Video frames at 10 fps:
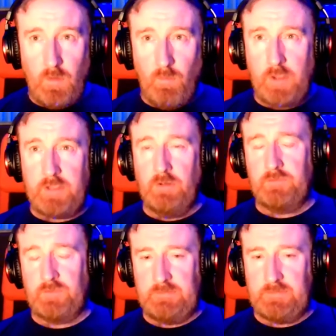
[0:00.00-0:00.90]
what you'll
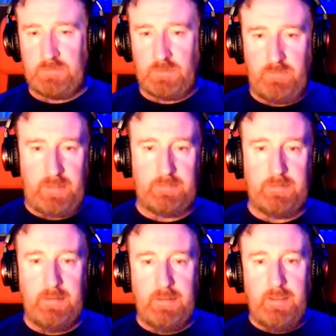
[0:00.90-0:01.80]
also need to do then
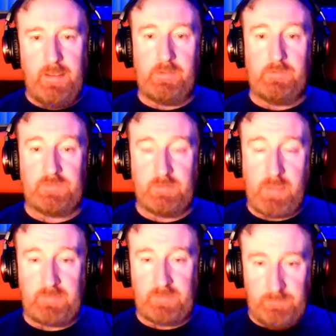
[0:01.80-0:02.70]
is to
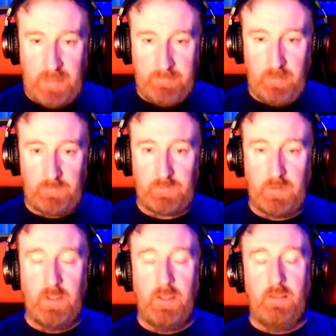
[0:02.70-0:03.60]
make some demos.
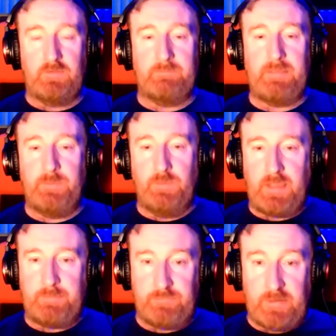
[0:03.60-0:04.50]
Some people
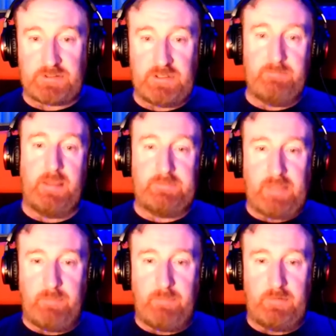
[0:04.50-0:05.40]
get professionally made
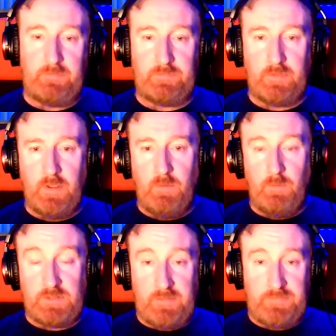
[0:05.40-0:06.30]
demos,
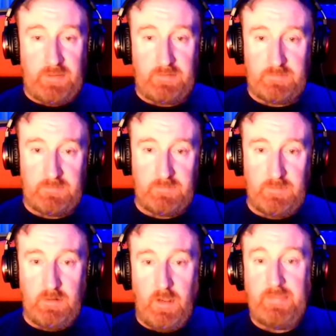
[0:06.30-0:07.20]
which I think, you
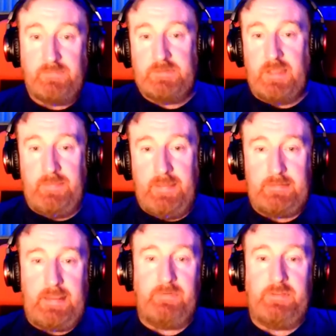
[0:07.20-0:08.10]
know, I've never done that.
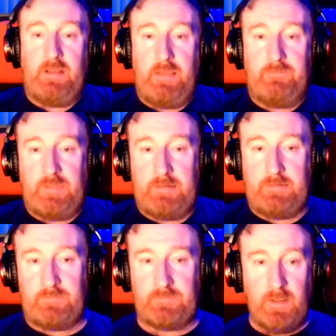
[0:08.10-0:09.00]
Everything I've done
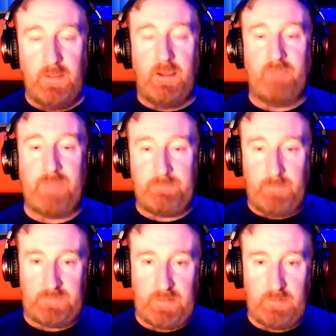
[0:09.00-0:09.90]
is I've made
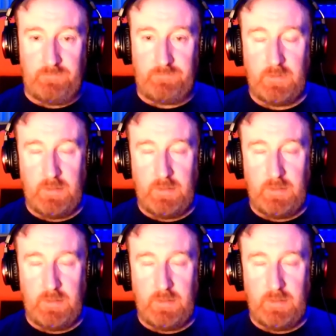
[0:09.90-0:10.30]
myself.